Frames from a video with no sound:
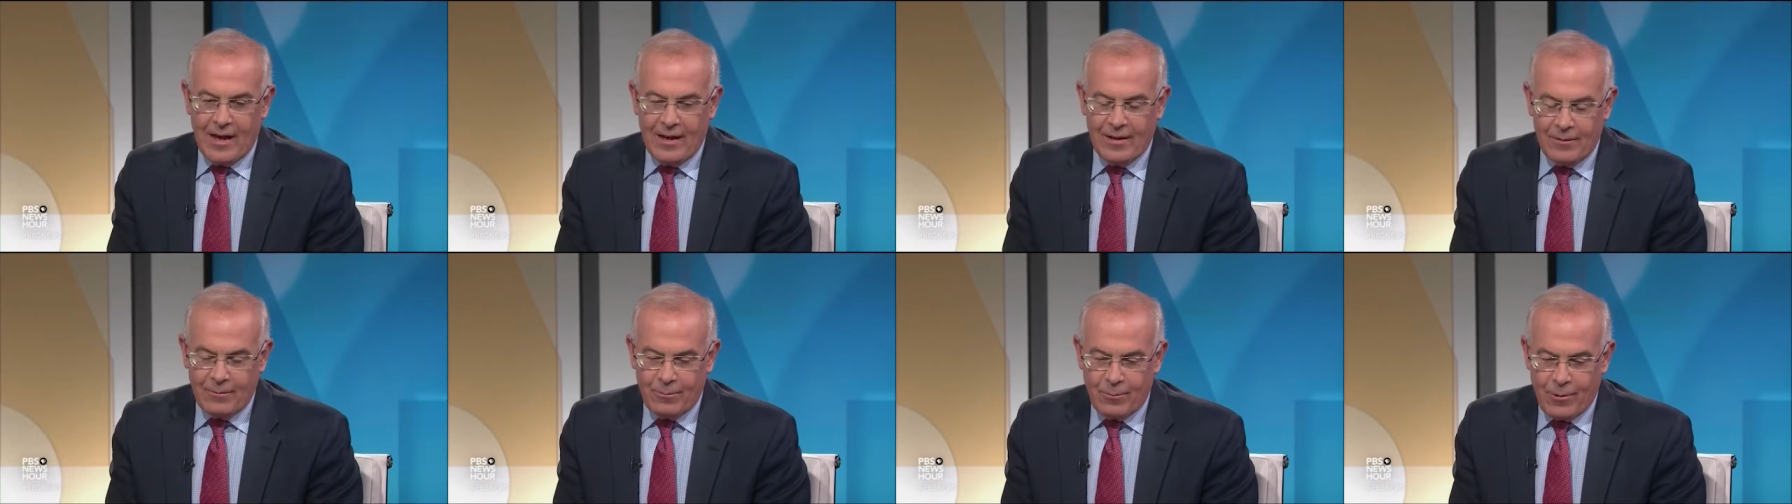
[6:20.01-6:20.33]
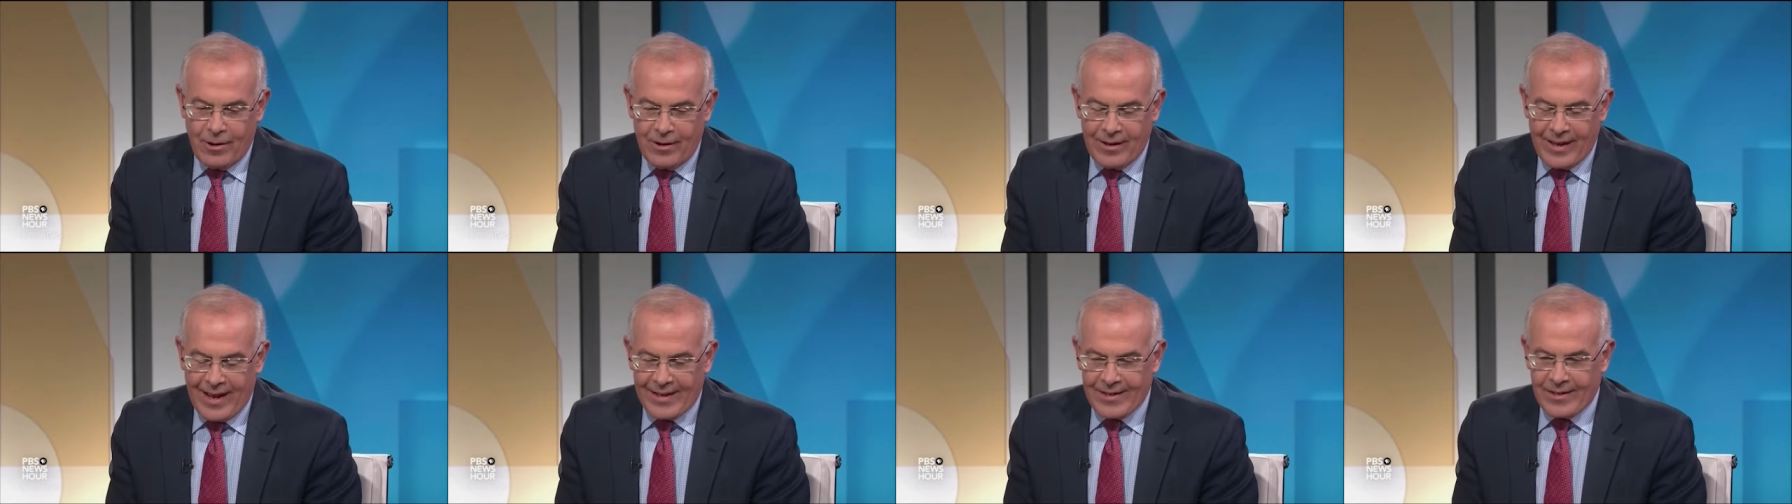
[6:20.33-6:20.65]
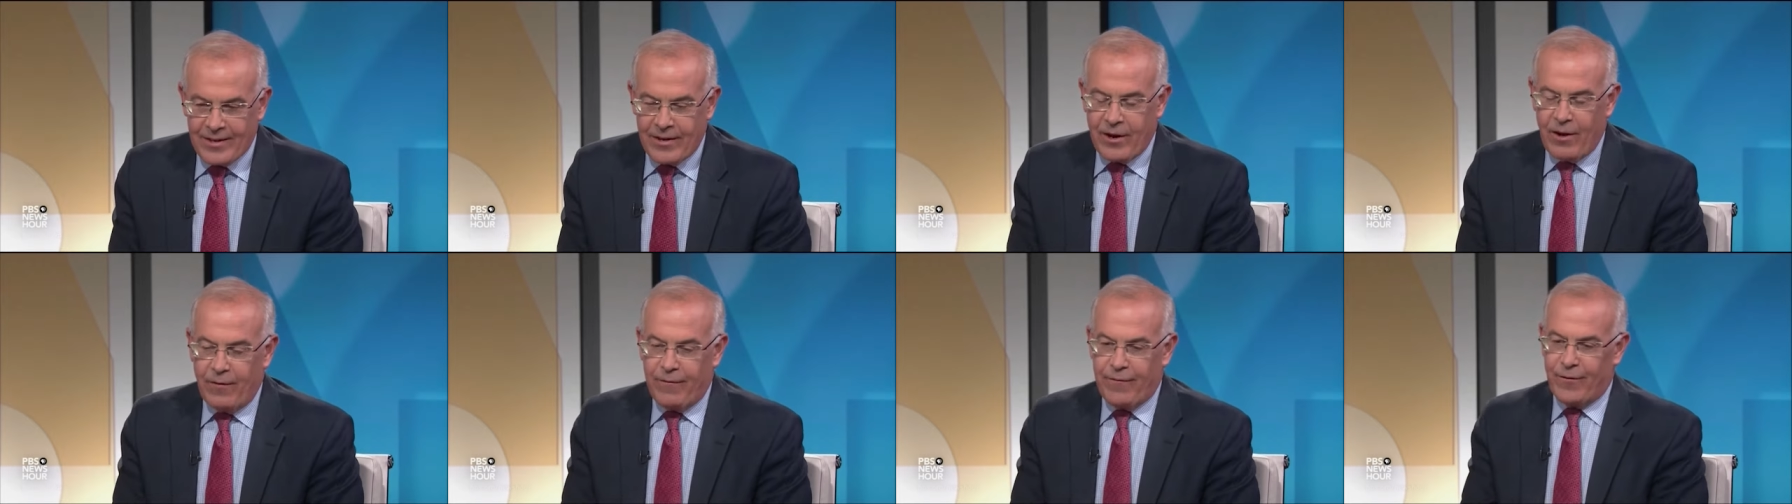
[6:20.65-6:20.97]
Uh, well,
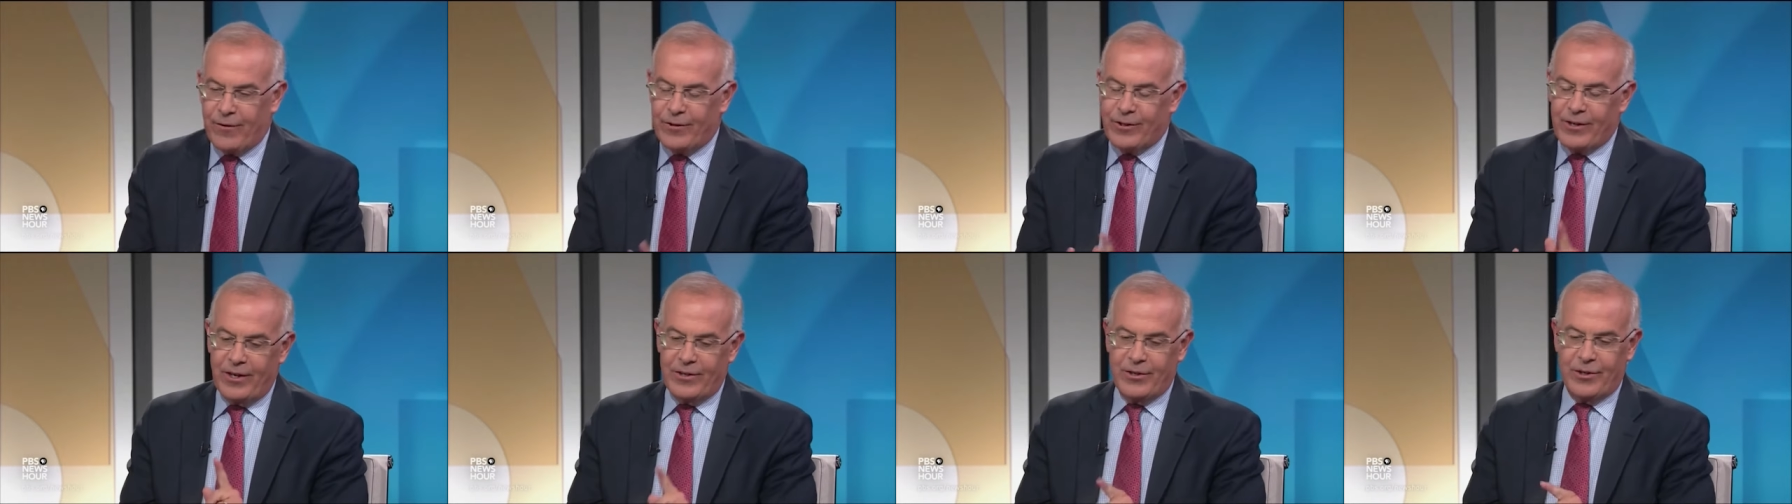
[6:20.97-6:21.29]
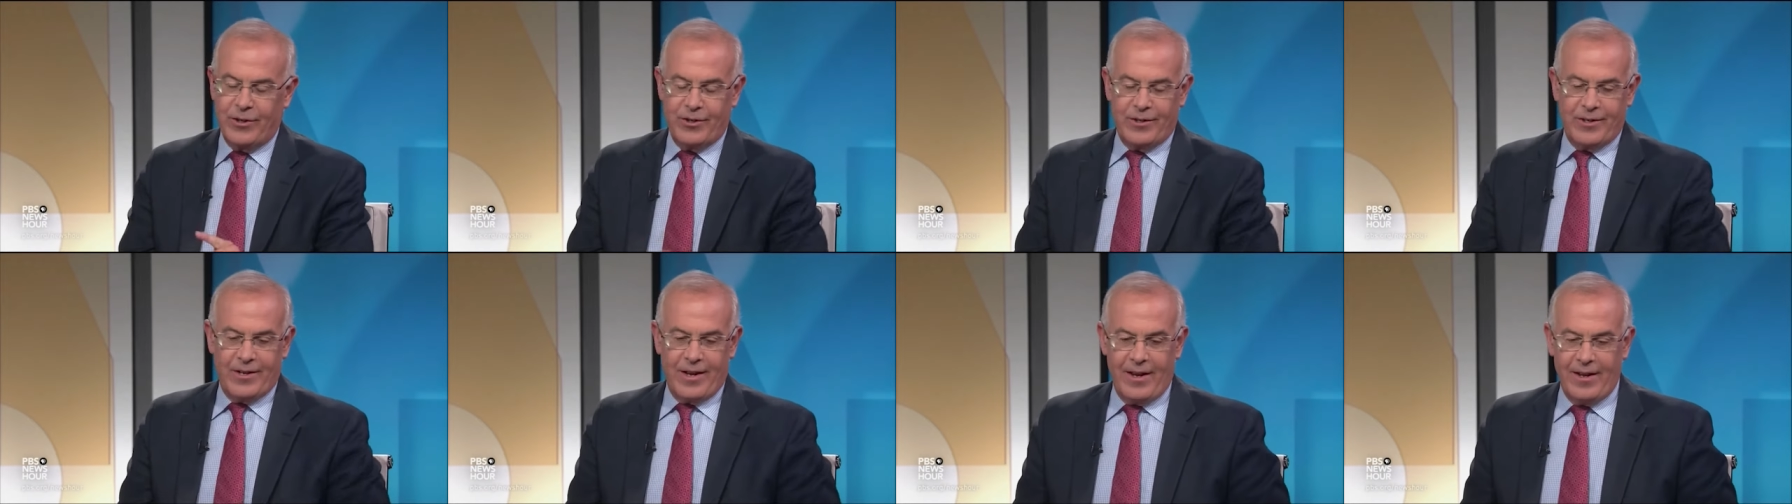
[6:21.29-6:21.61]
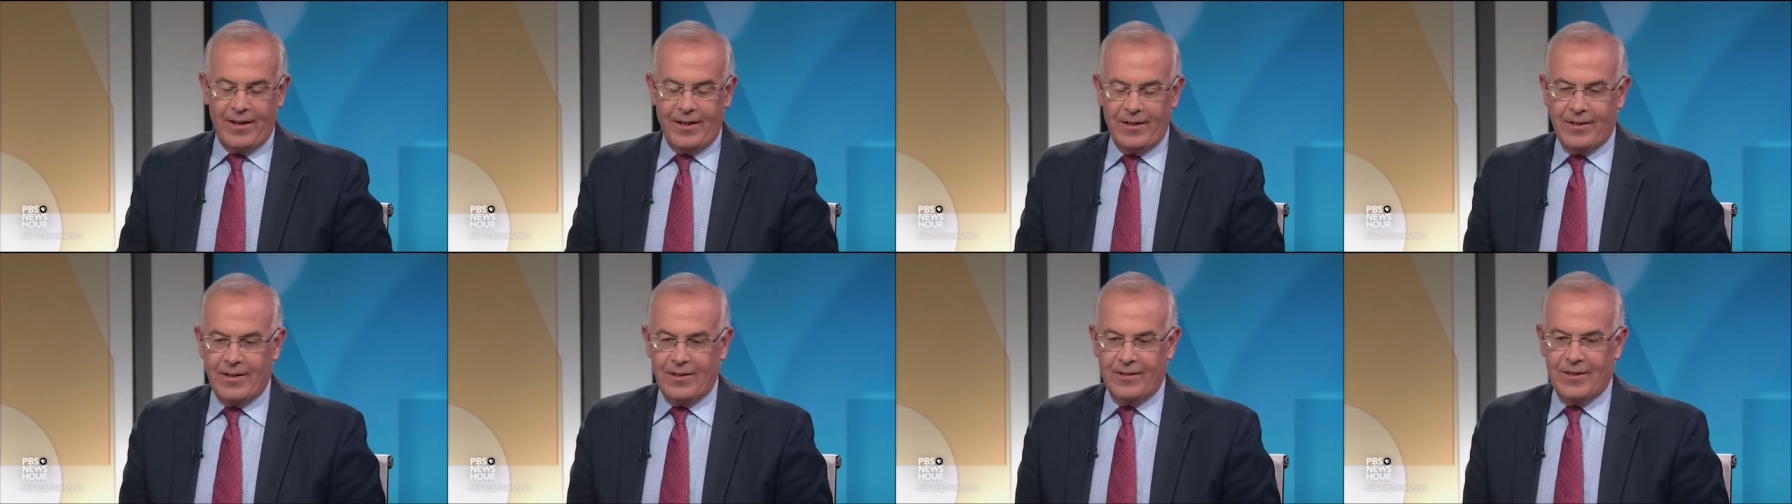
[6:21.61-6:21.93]
yes and no. First, I should
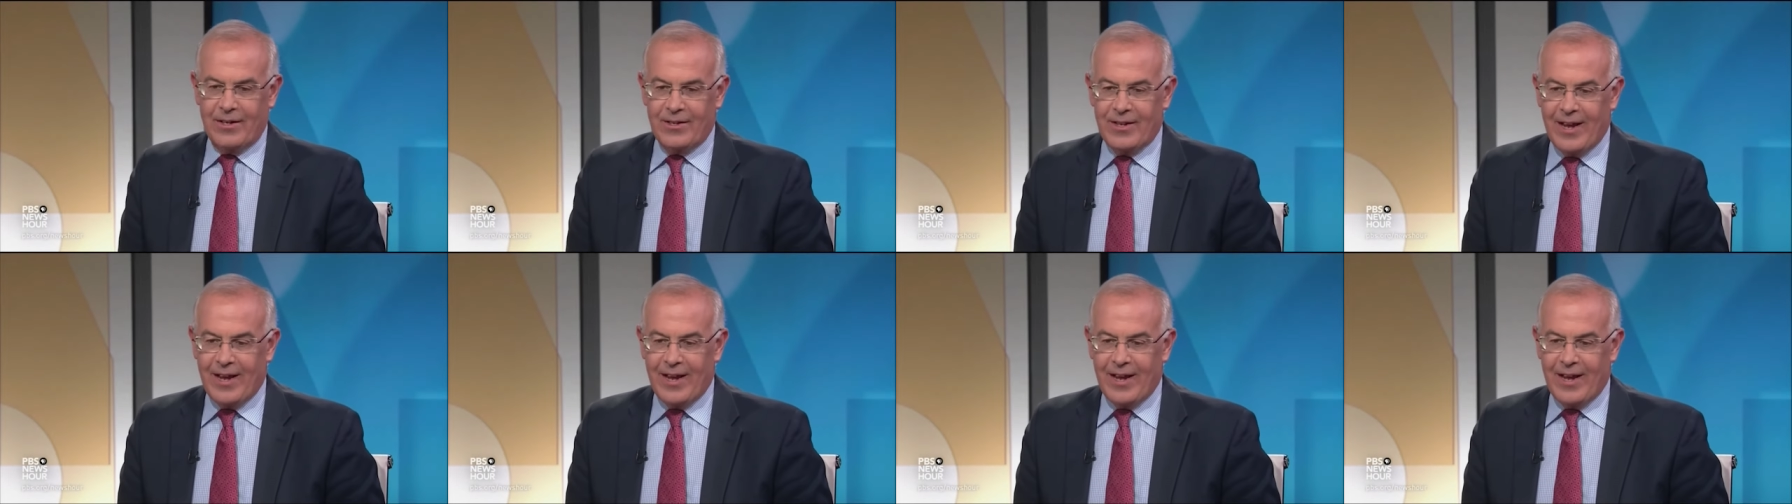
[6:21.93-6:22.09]
say